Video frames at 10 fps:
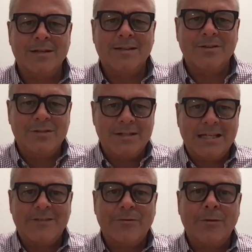like they're
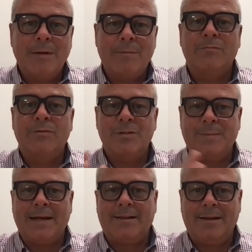successful and people
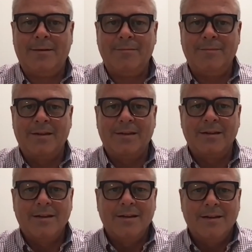respect them.
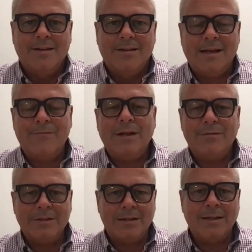You have to have
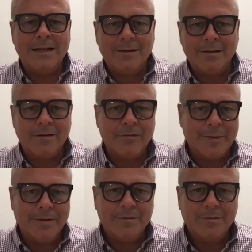an enlightened
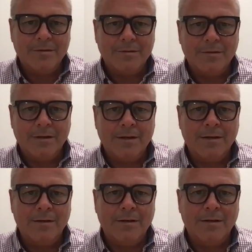government.
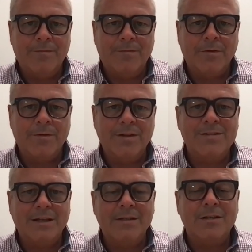And for this
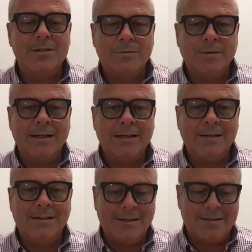industry
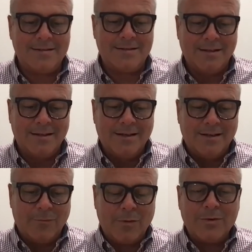in this,
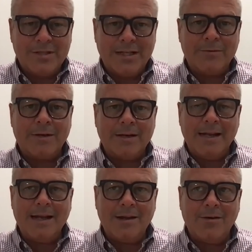where we're sitting right
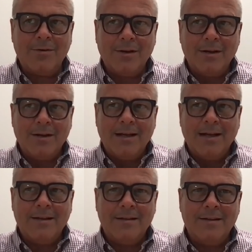now,
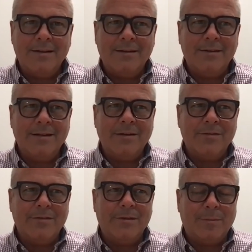and the, you know,
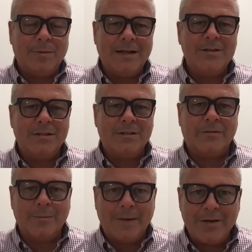the pledge that
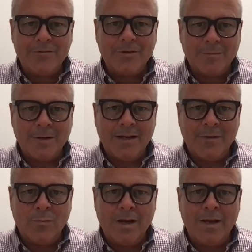Deval Patrick made
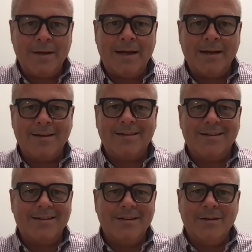way back,
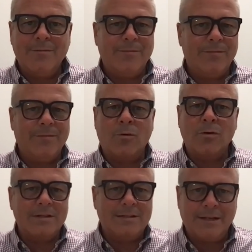you know, more
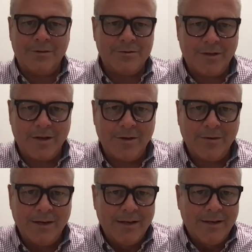than 10 years ago
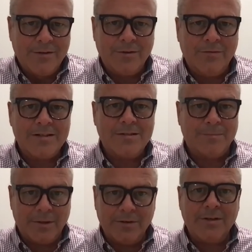to invest a
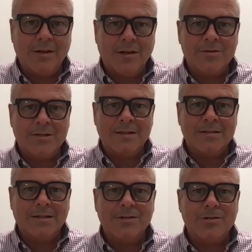billion dollars in this
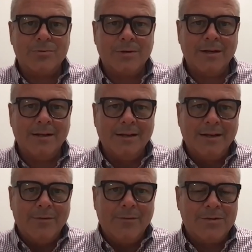industry
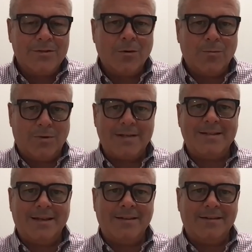was so
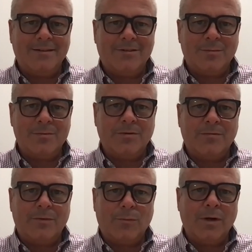prescient in terms of
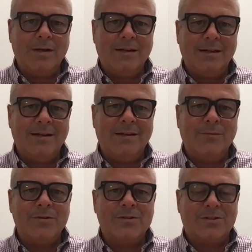what he
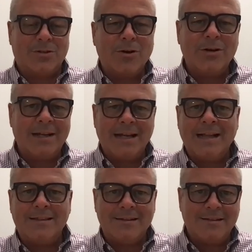was starting
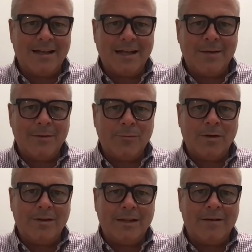at the time and
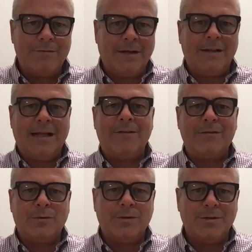what then fell
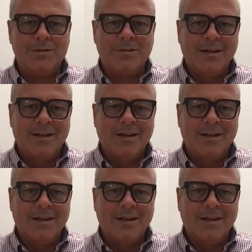afterwards